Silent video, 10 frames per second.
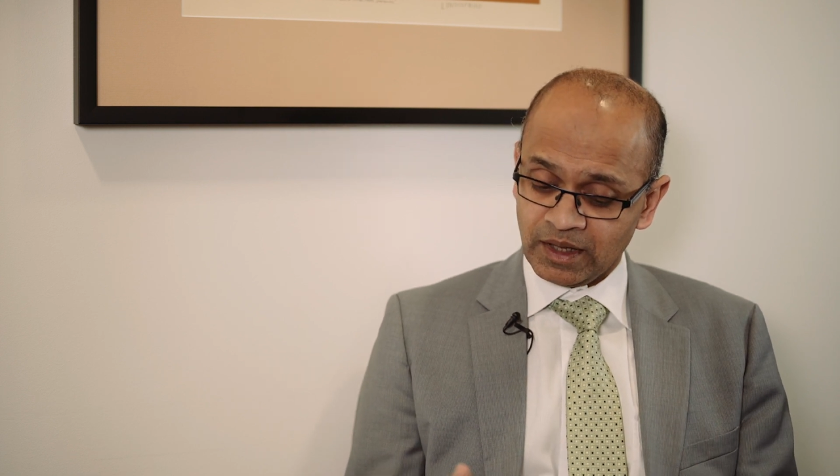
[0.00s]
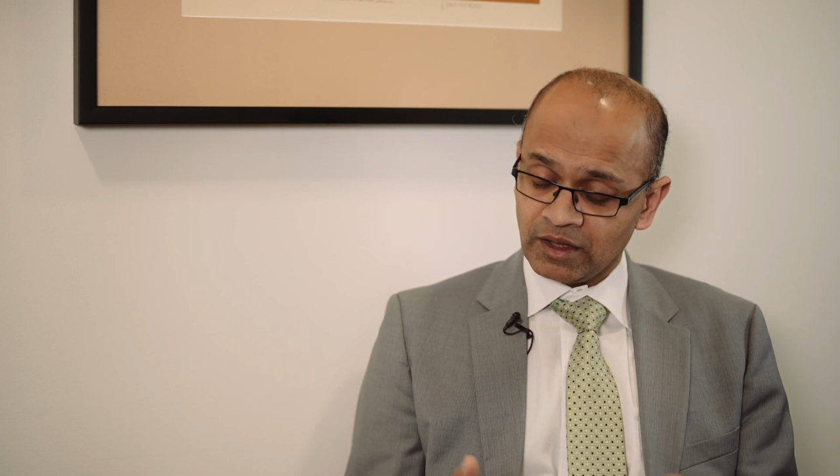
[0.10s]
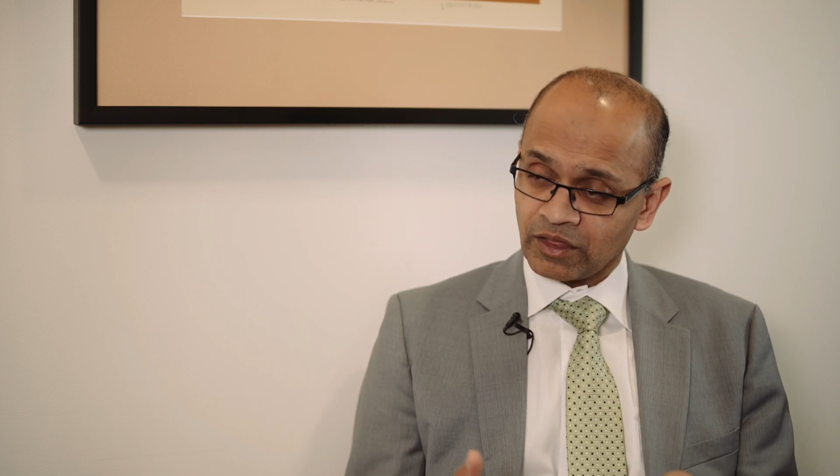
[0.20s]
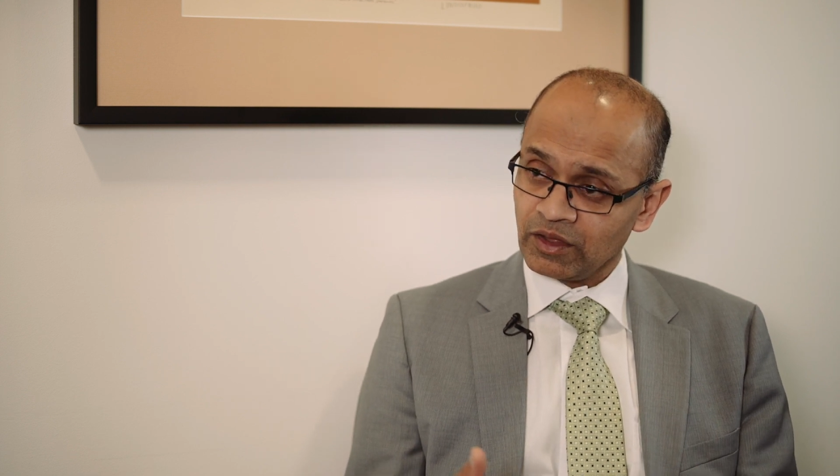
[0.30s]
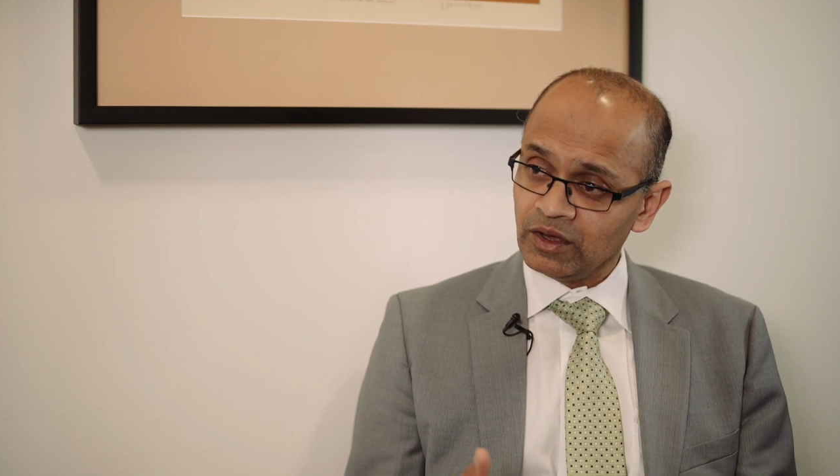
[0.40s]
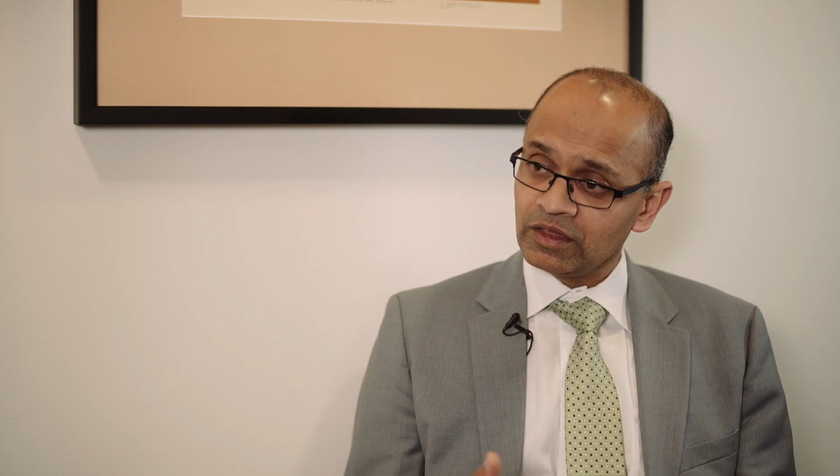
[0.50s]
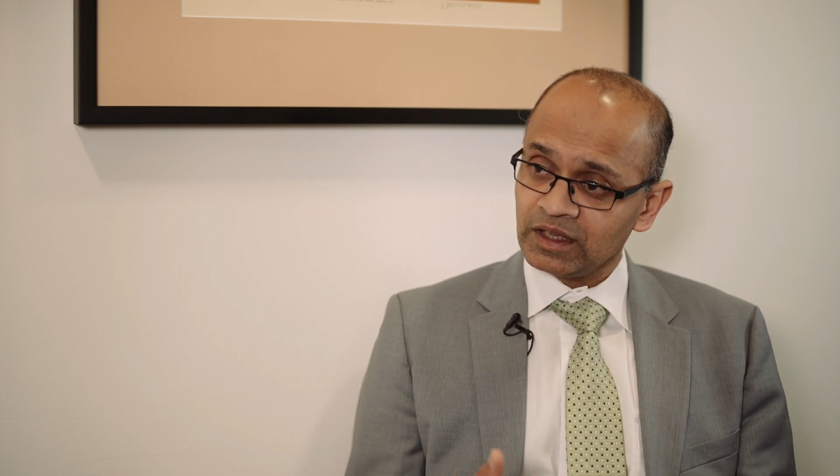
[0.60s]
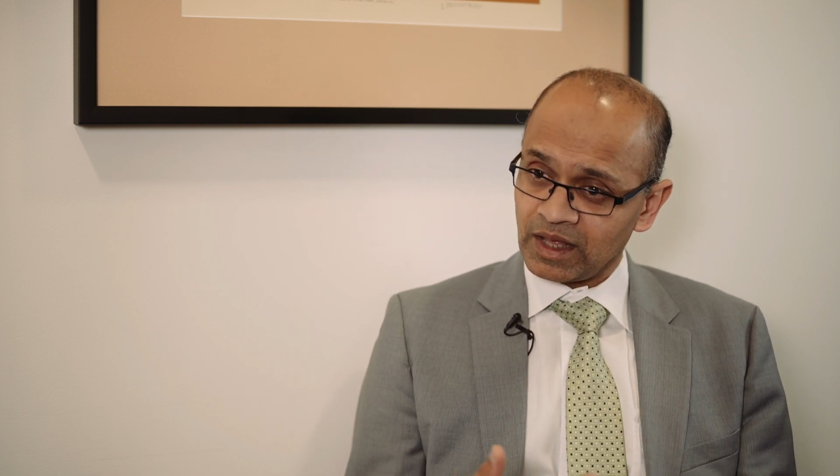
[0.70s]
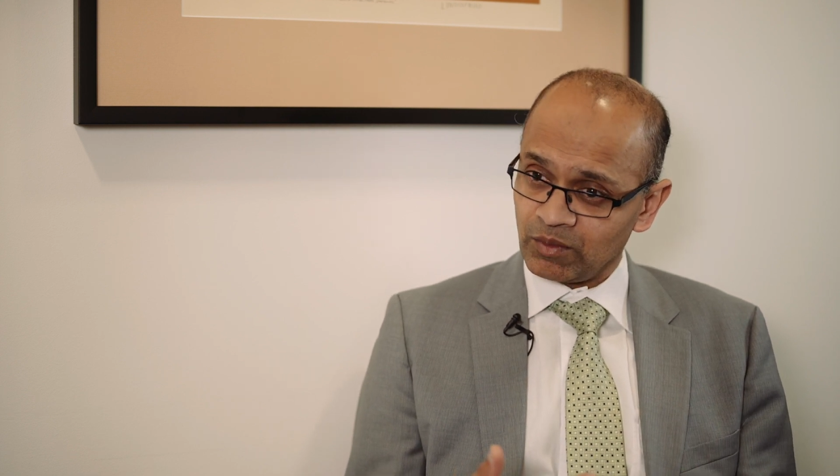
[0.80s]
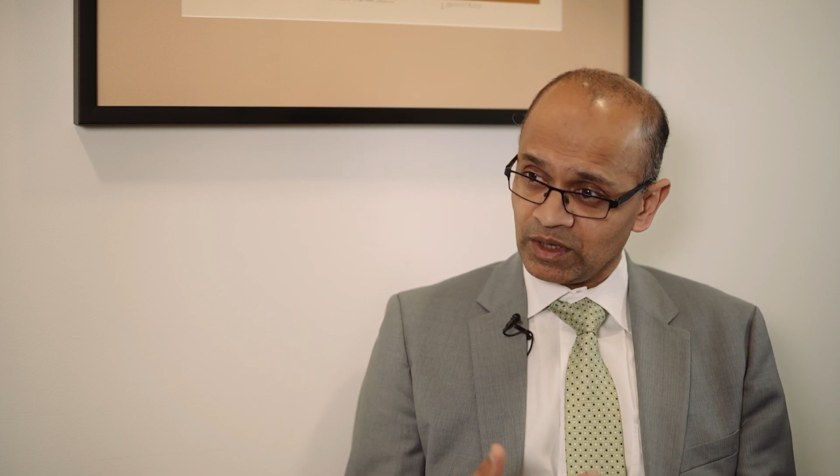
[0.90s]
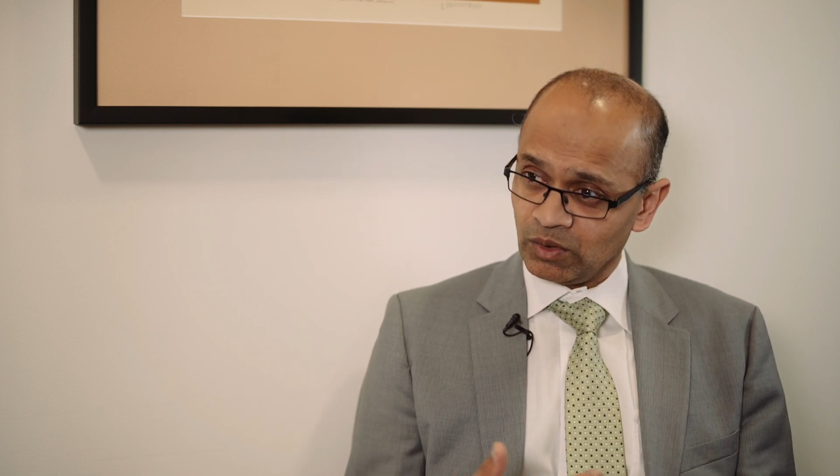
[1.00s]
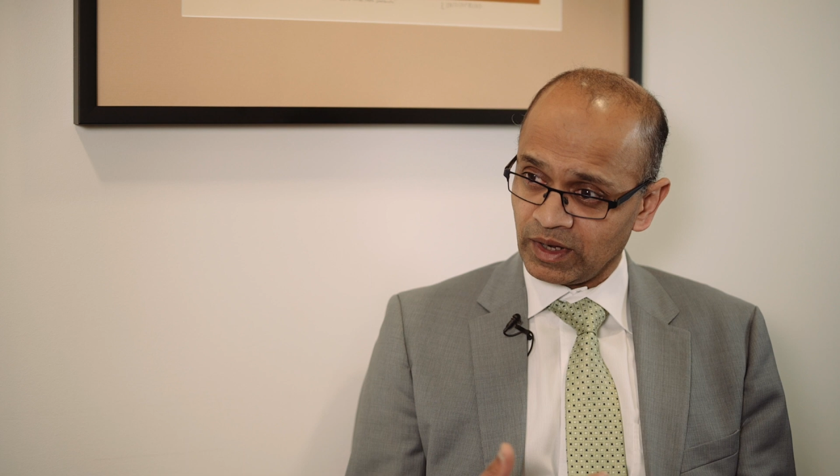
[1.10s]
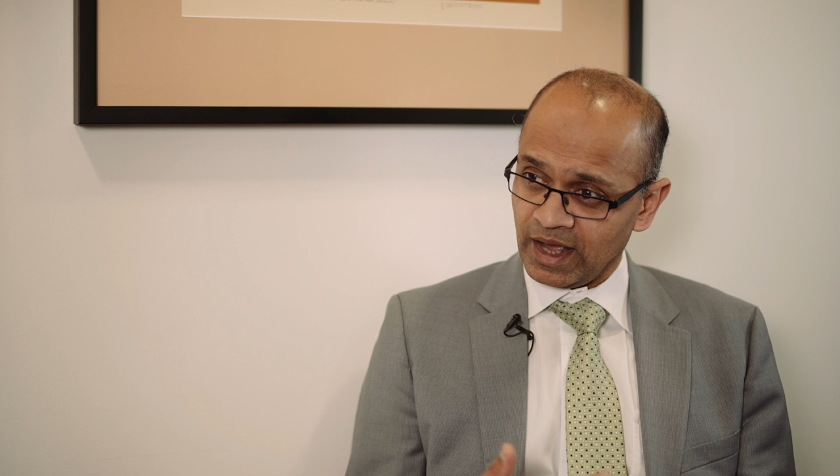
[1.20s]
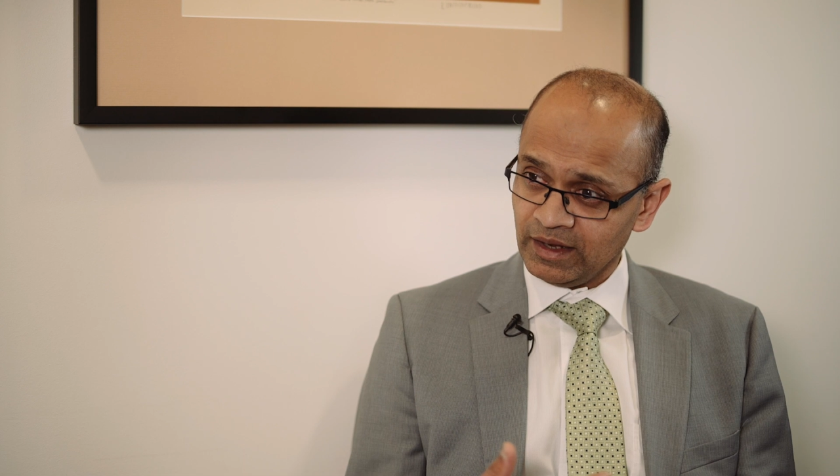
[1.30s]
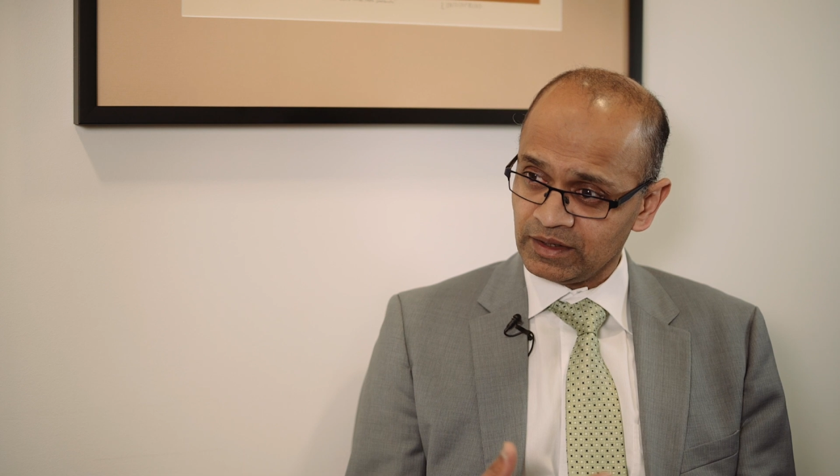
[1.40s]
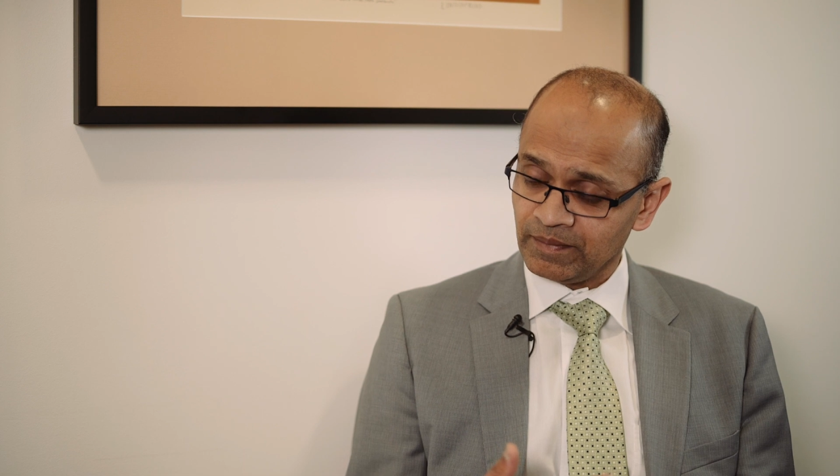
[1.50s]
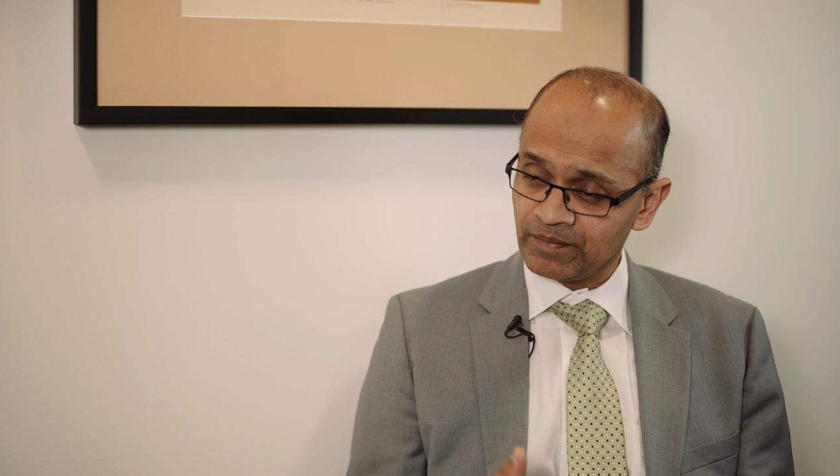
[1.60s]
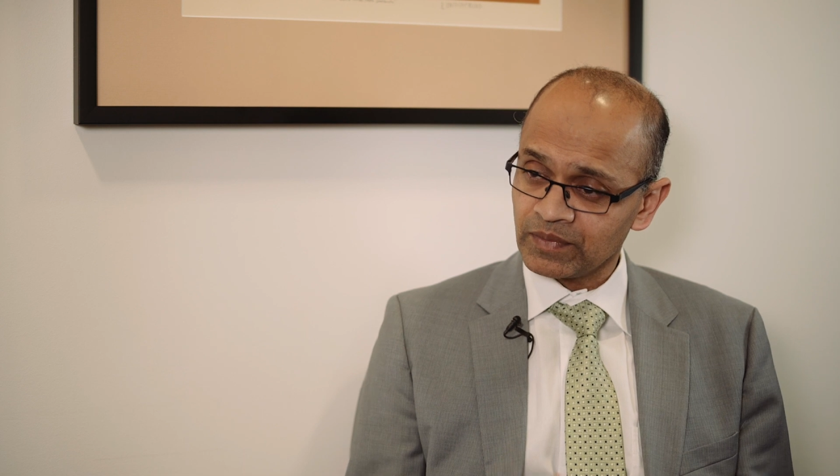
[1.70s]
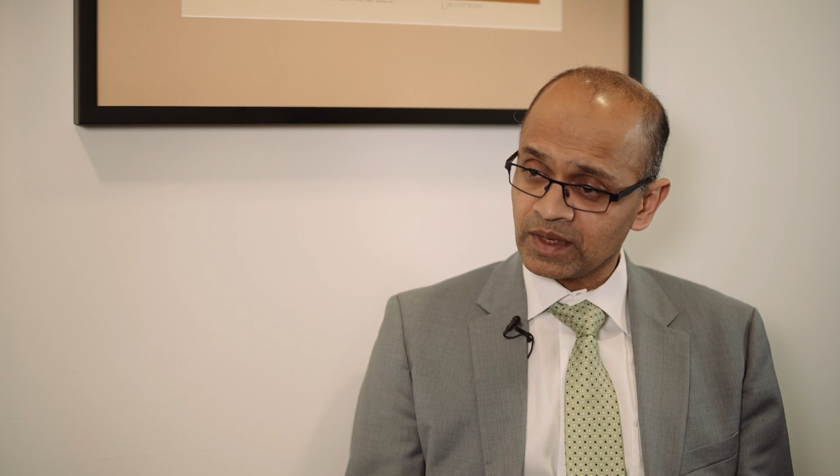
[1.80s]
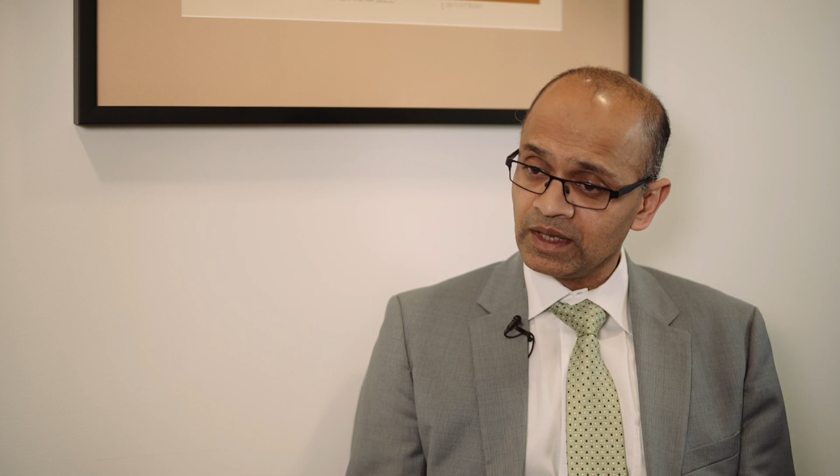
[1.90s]
The third thing that we look at
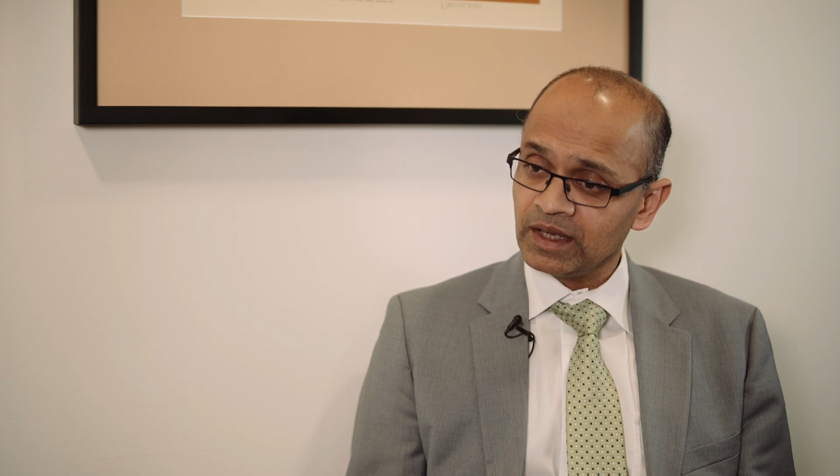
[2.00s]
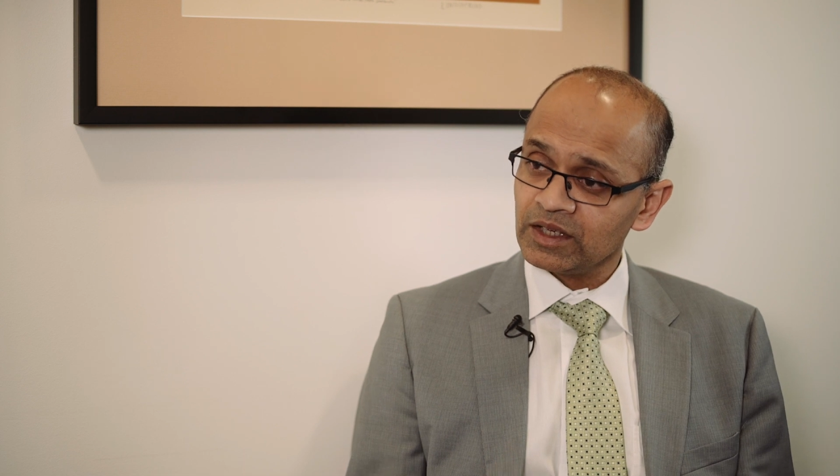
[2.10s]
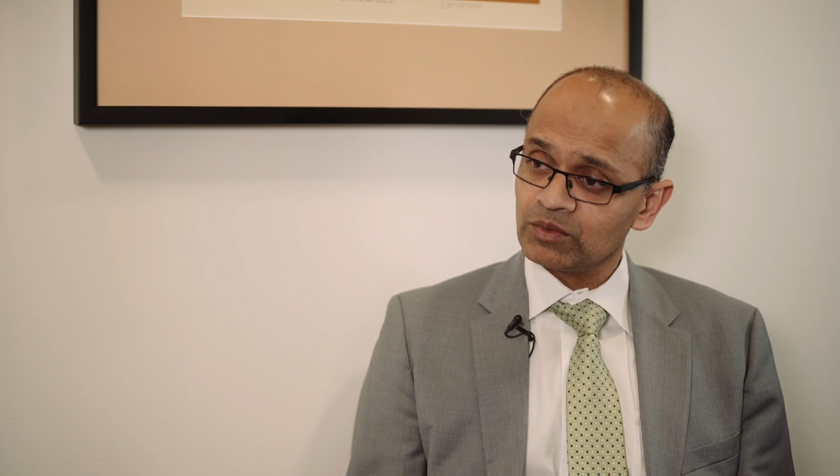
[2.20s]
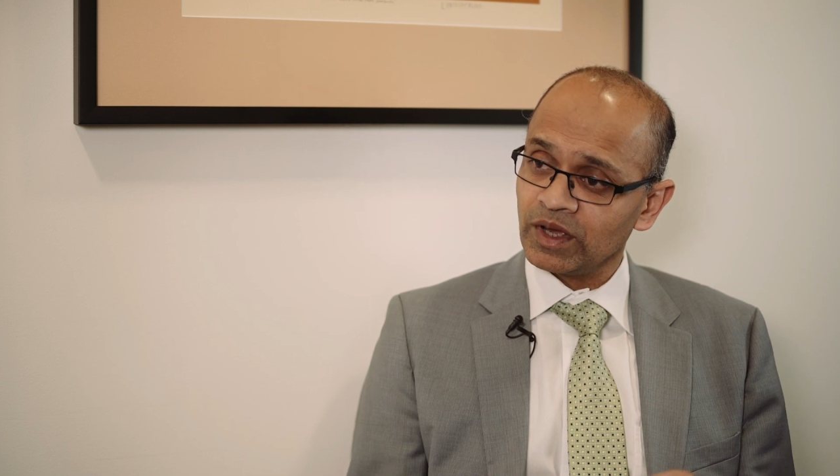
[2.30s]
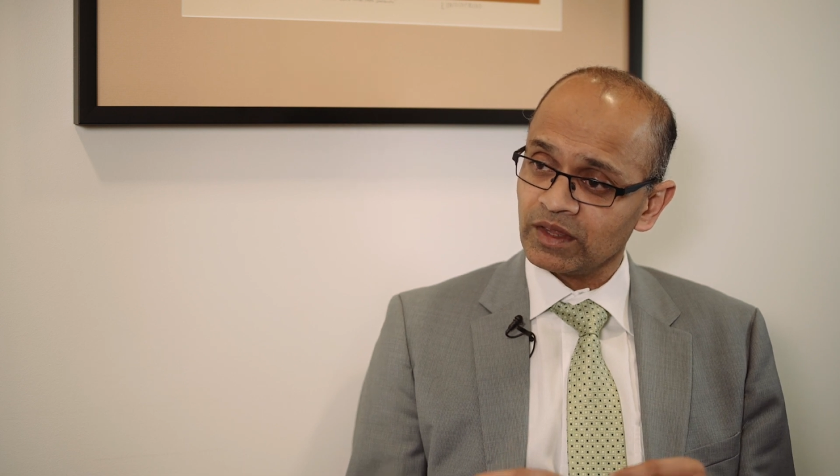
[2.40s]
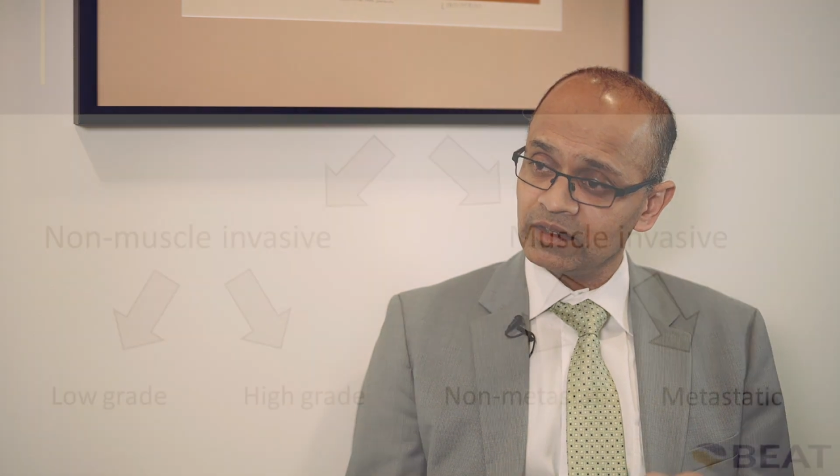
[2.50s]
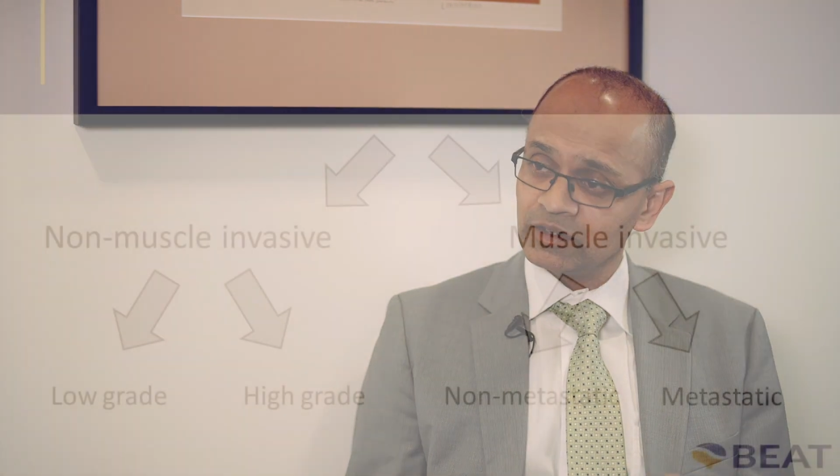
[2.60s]
is whether